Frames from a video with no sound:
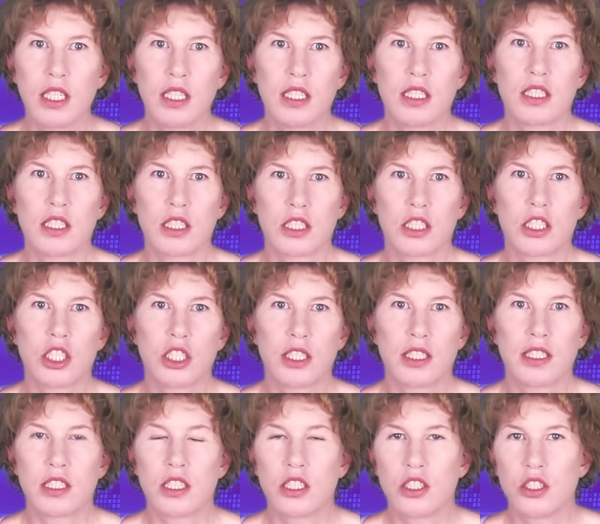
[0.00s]
such
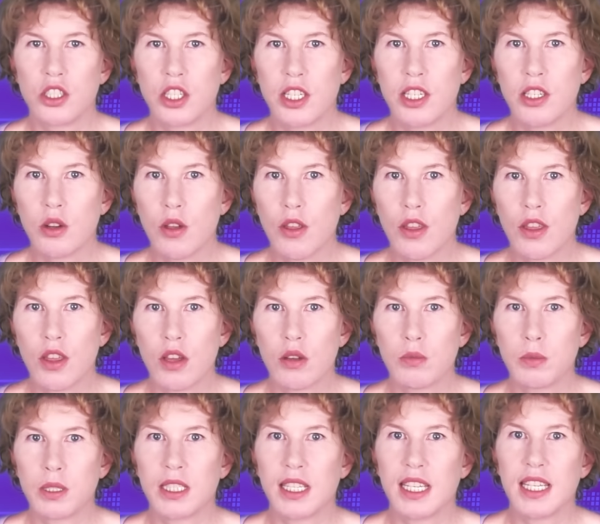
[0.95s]
as
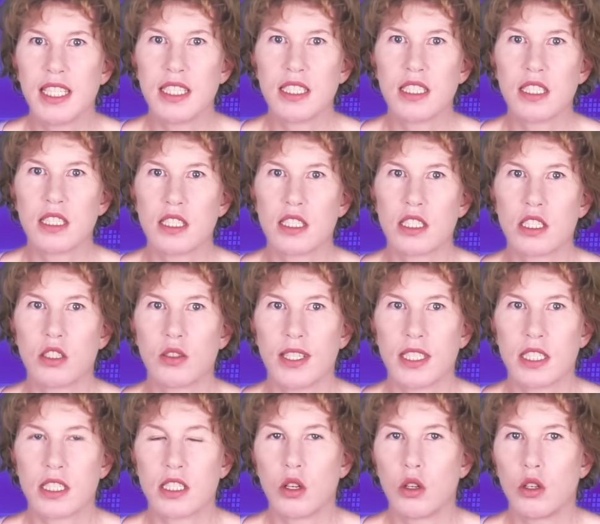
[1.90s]
geothermal heat,
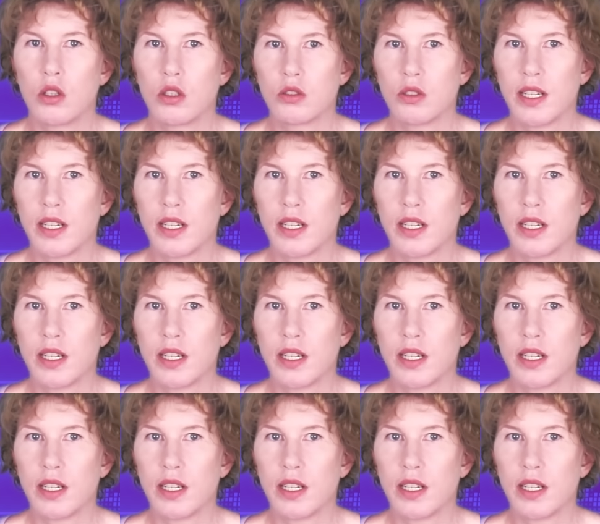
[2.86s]
stress, or